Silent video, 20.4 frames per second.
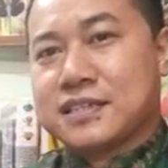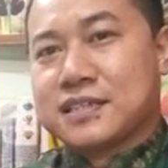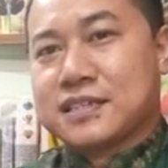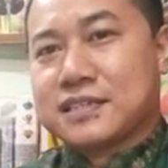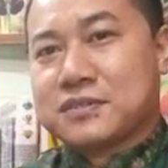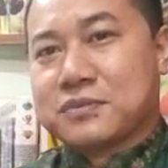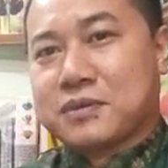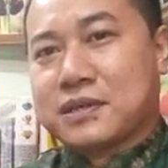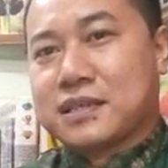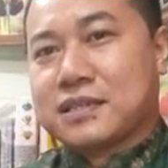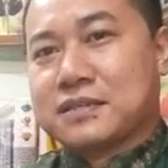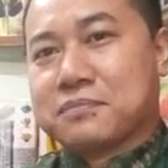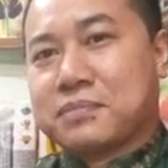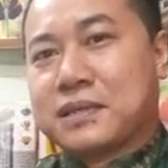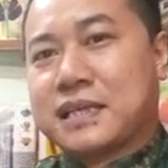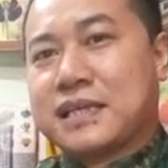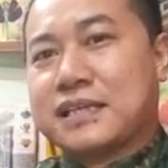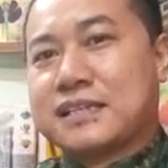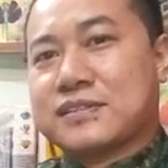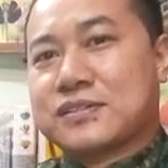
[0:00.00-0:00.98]
dwelling
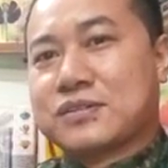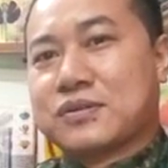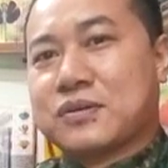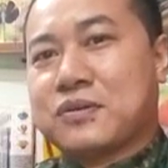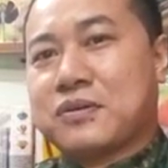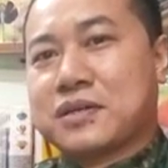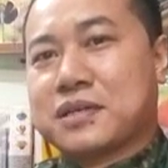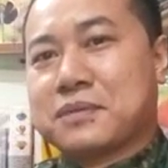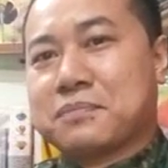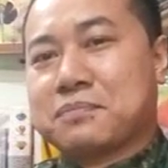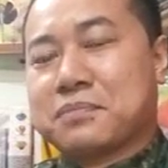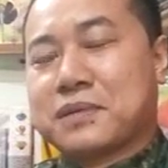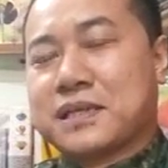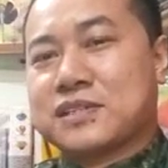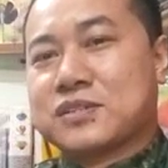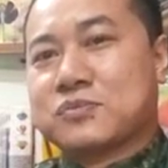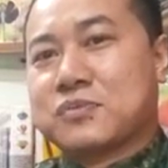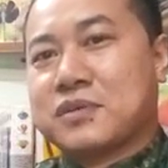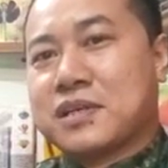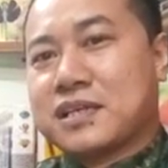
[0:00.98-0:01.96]
place, or a
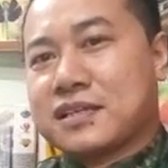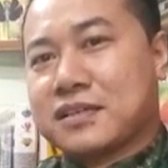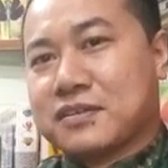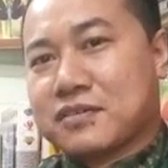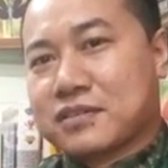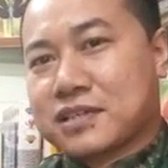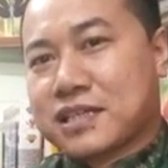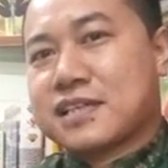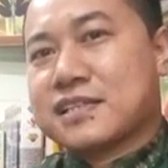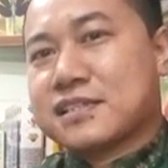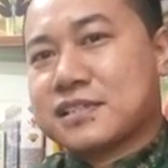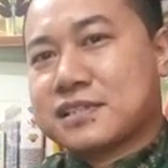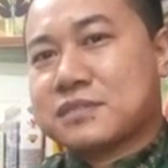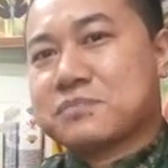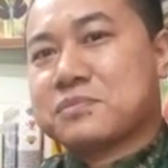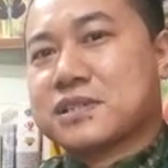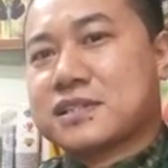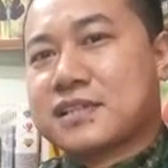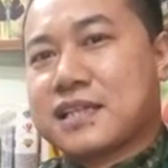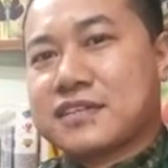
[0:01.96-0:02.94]
place where an organism
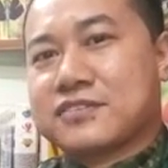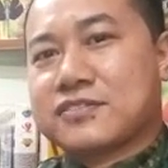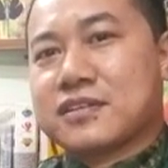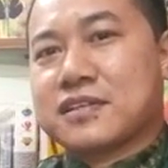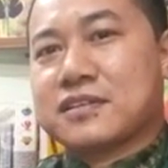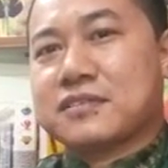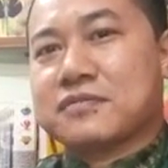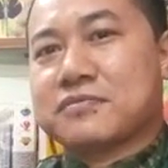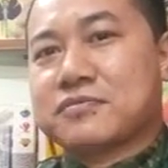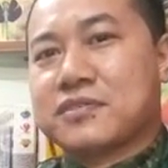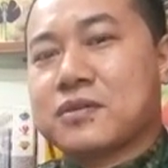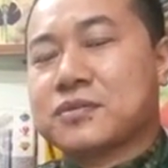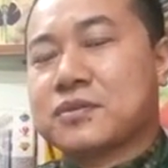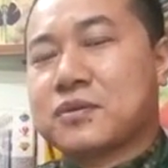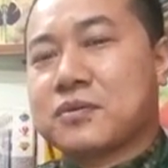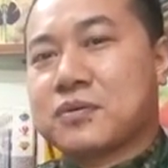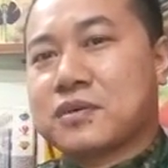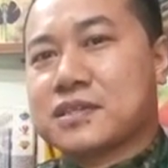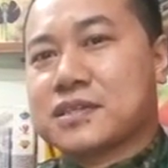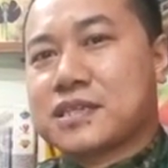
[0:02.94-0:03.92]
is naturally found,
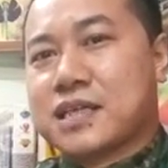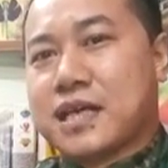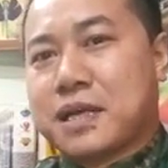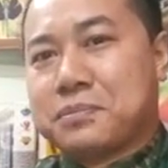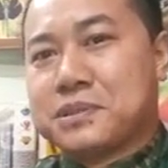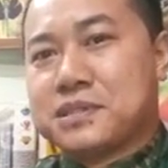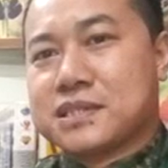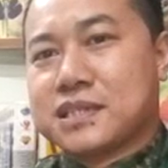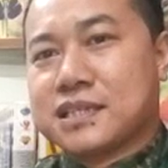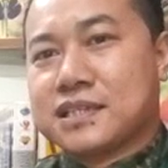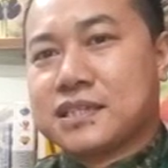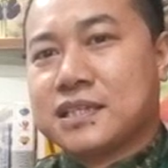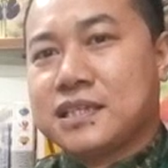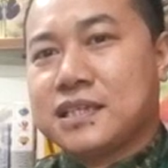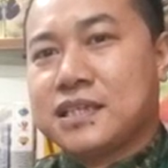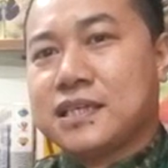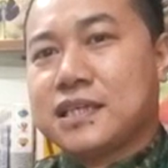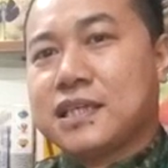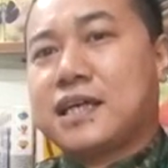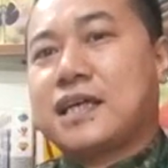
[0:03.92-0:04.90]
called as a habitat,
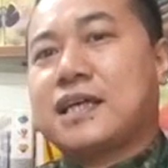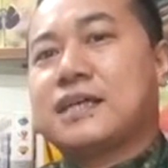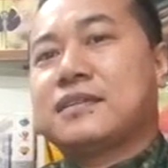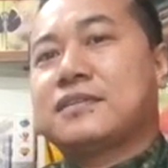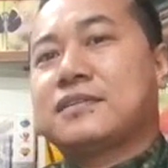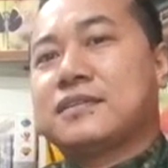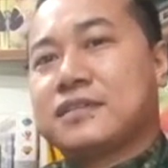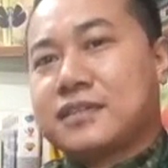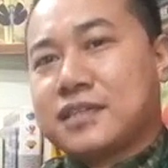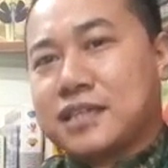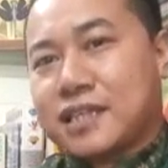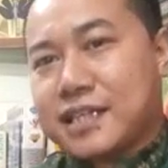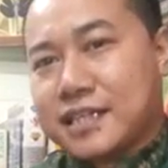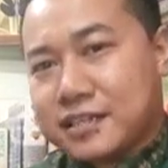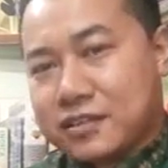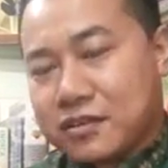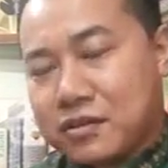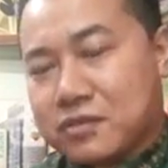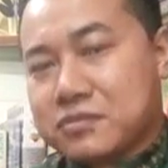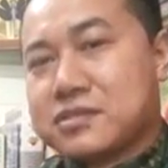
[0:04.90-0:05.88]
and the
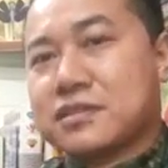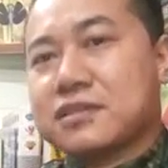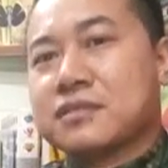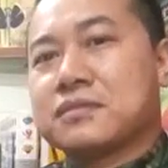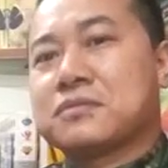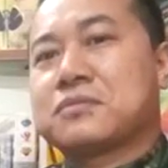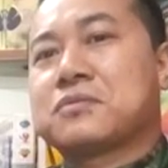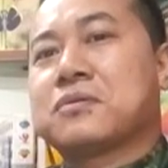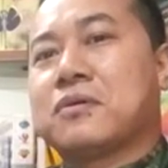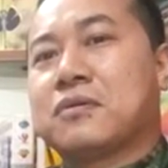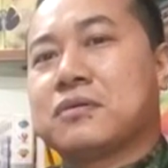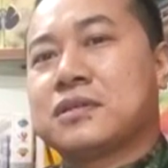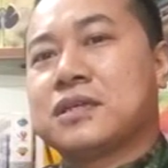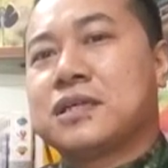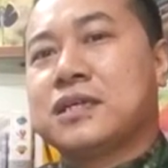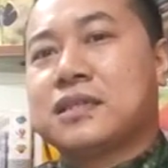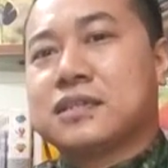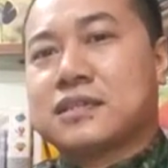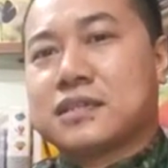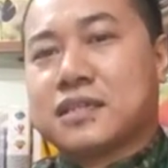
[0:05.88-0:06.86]
ecological role
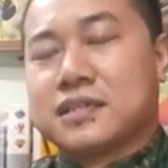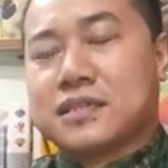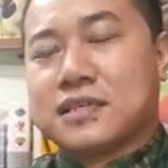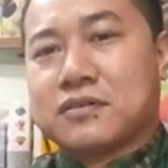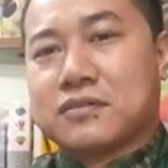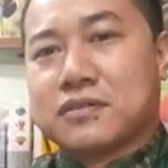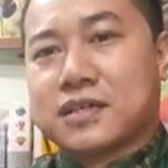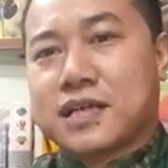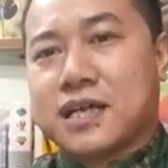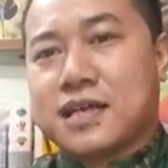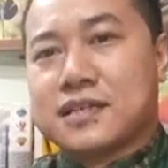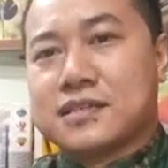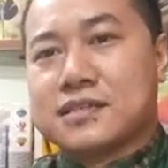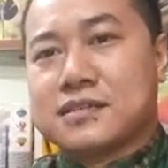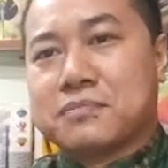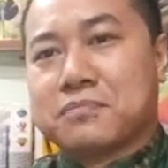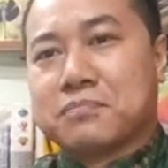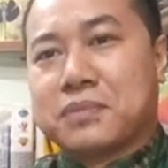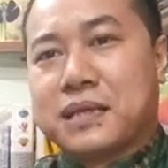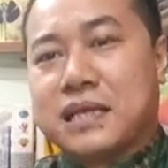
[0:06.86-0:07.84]
that an
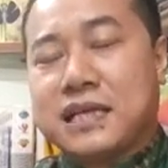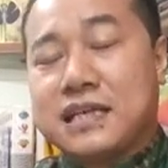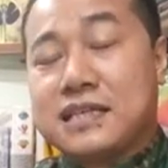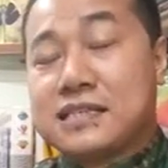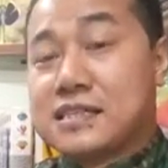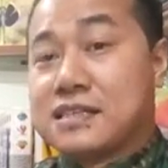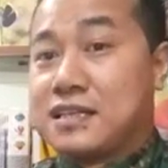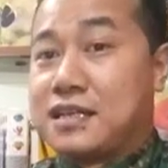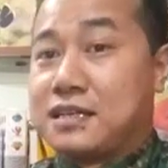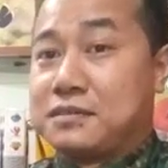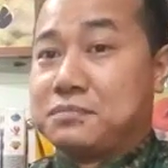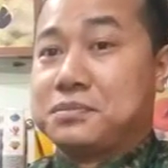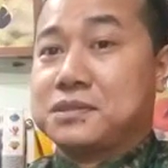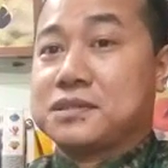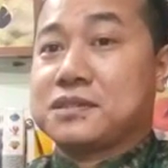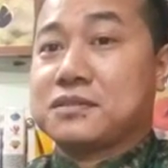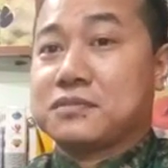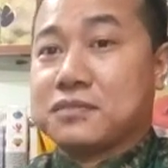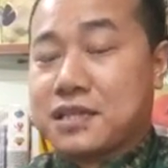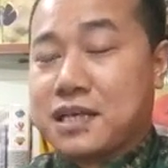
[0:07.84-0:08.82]
organism plays in that
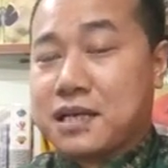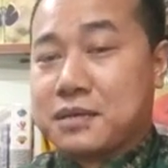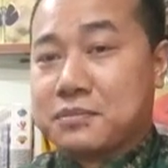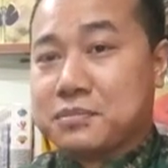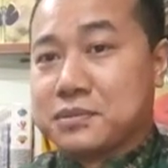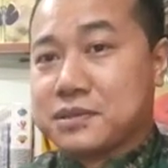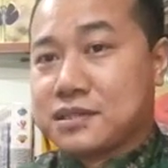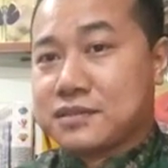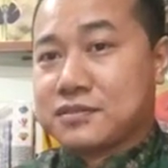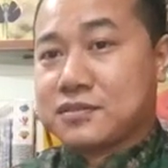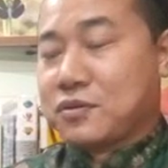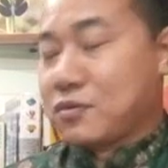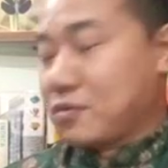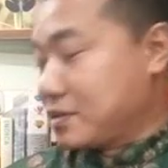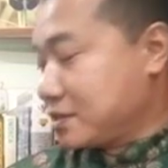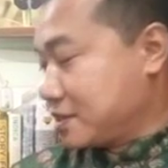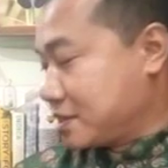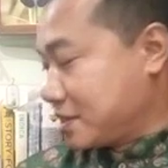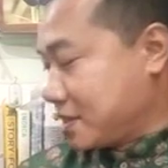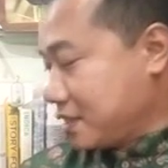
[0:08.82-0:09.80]
particular habitat, called
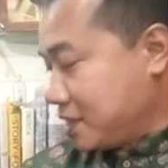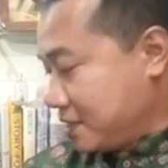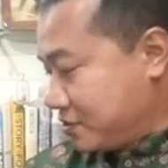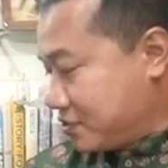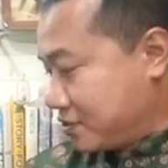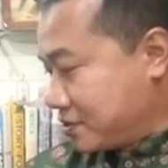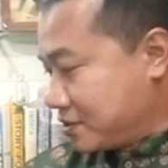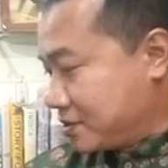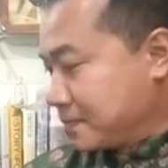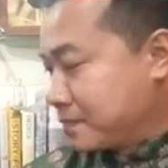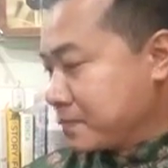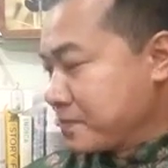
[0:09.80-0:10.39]
as a niche.